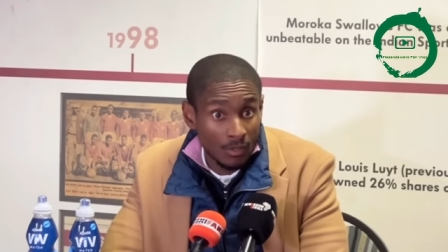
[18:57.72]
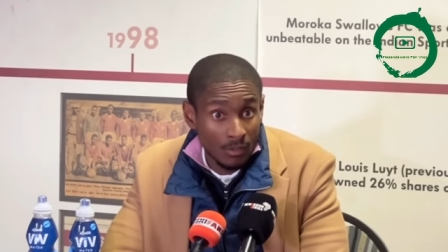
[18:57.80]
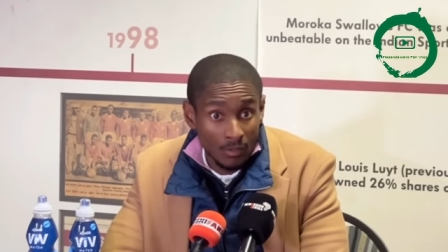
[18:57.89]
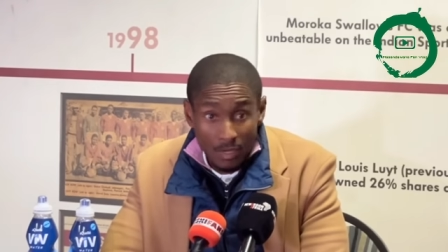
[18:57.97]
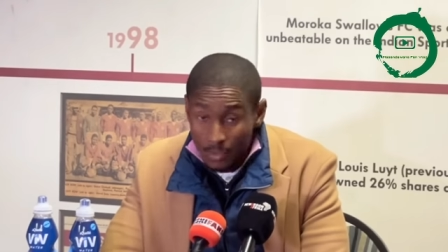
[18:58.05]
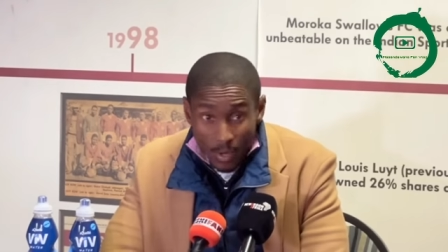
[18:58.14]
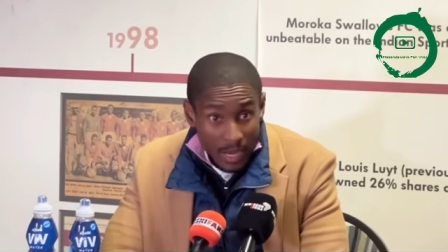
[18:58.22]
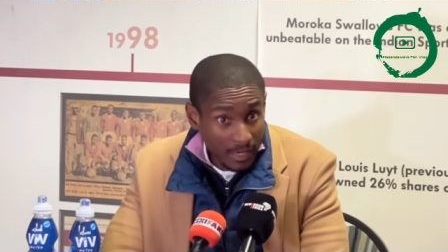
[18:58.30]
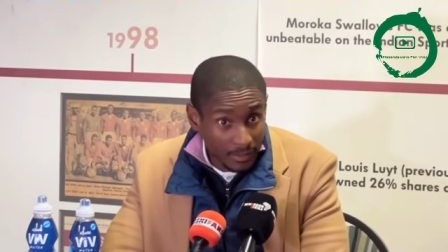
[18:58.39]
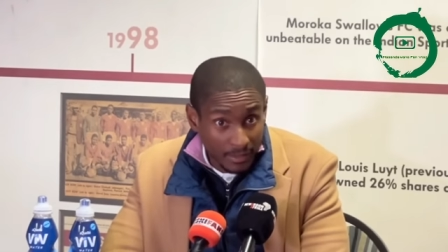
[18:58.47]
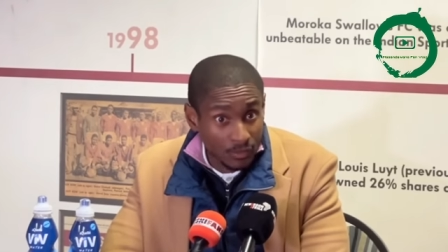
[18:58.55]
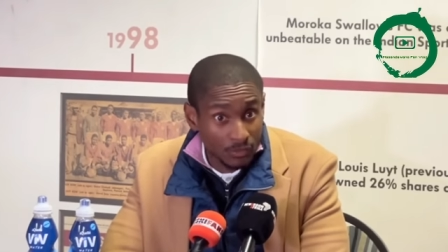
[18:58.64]
And why are
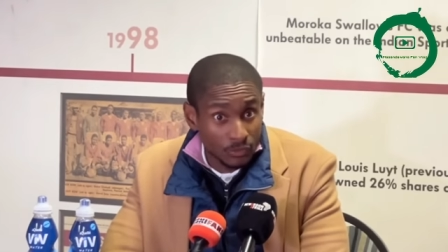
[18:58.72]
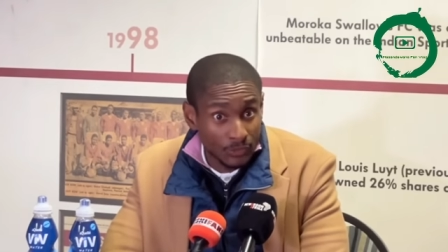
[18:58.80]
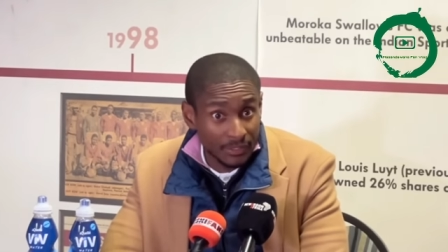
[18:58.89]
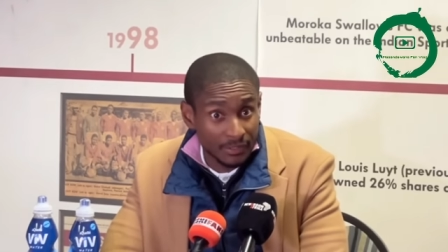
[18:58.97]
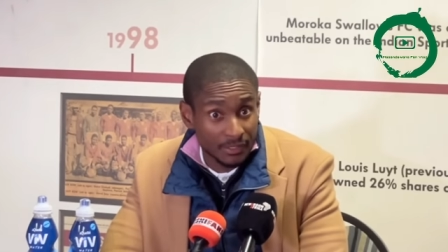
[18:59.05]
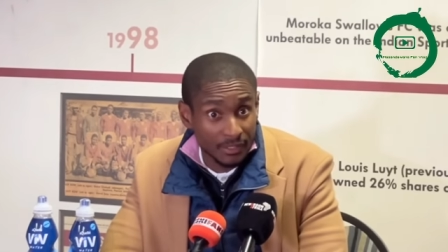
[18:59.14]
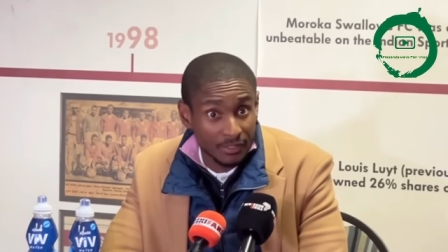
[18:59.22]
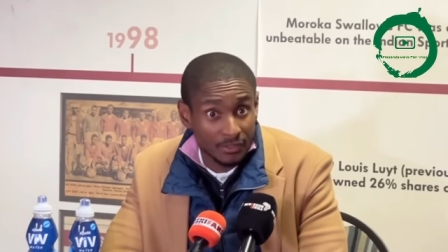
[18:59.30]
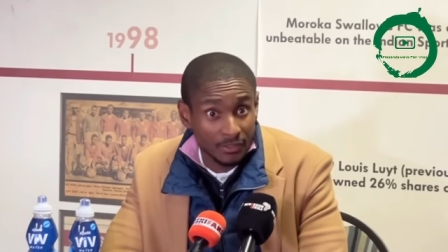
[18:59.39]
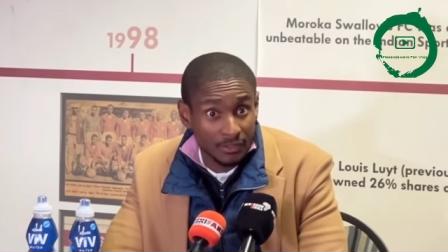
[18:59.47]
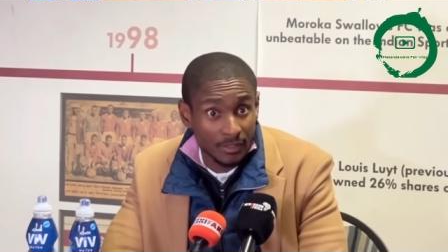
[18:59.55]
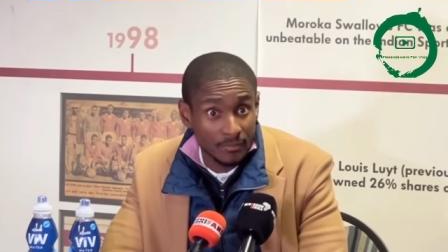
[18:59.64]
they not doing
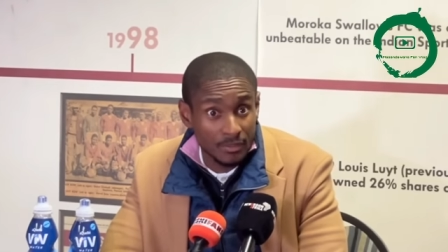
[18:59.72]
international games?